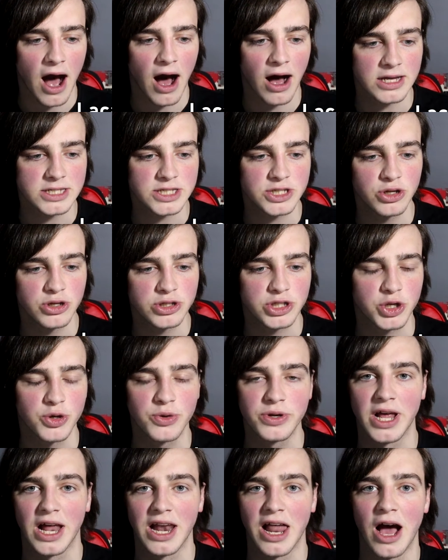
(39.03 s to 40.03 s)
Arsenal
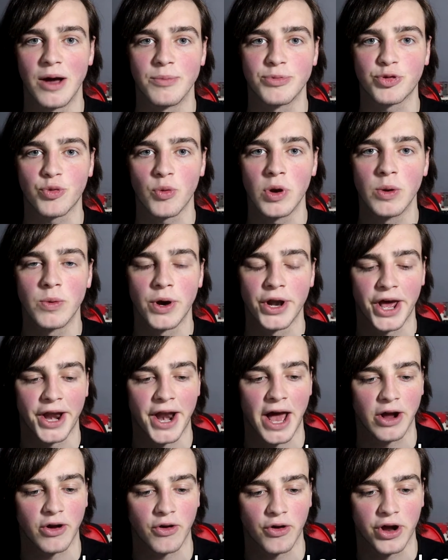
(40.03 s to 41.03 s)
2-0 up, 3-1 on
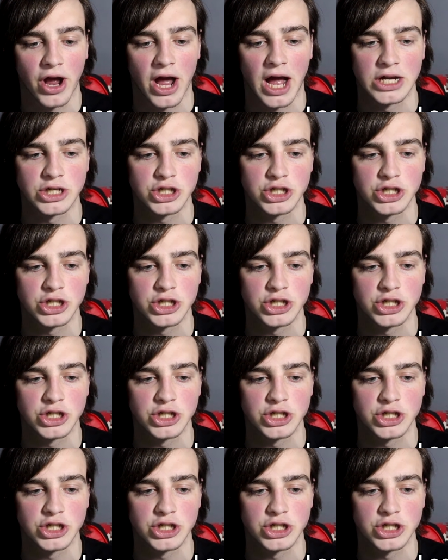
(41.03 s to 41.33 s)
aggregate,